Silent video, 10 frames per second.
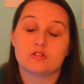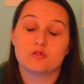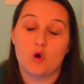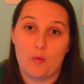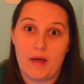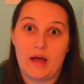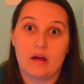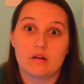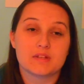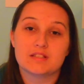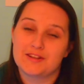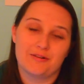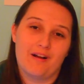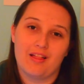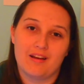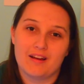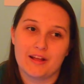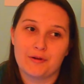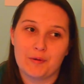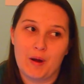So. Cinderella.
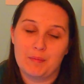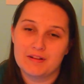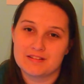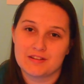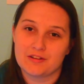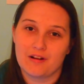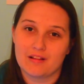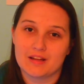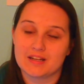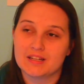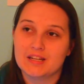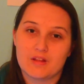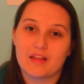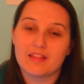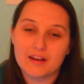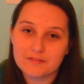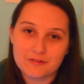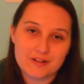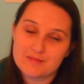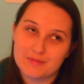I grew up on Cinderella. And then, of
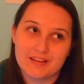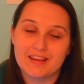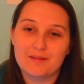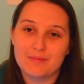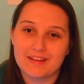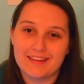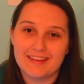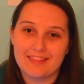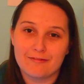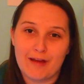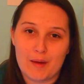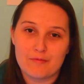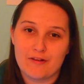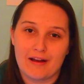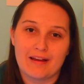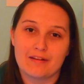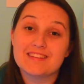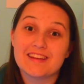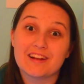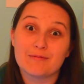course, Mickey and Minnie and the Fab Five.
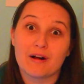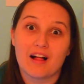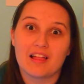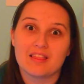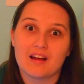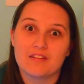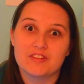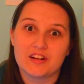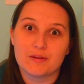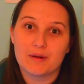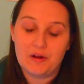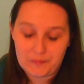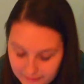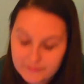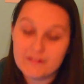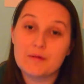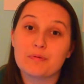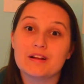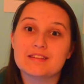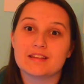Tinkerbell. I love Tinkerbell. Favorite
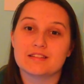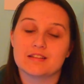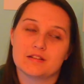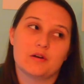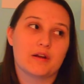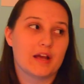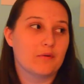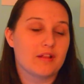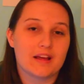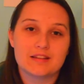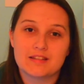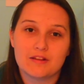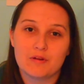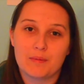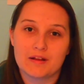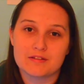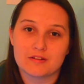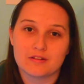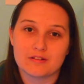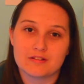princesses? Okay, well, I said
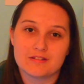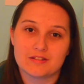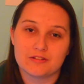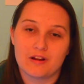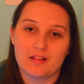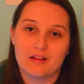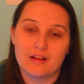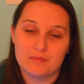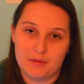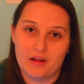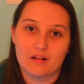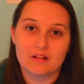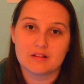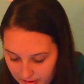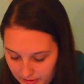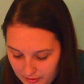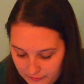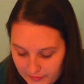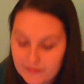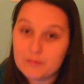Rapunzel, Cinderella, and Belle.
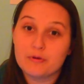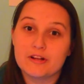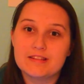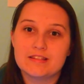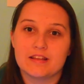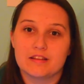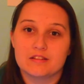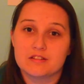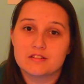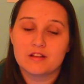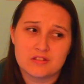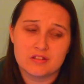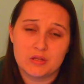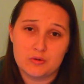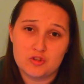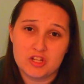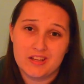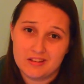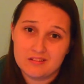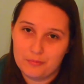Favorite princes?
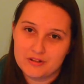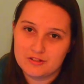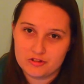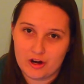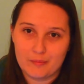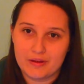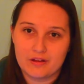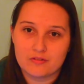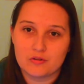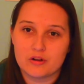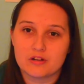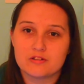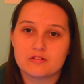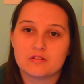Eugene. Prince Charming, of course.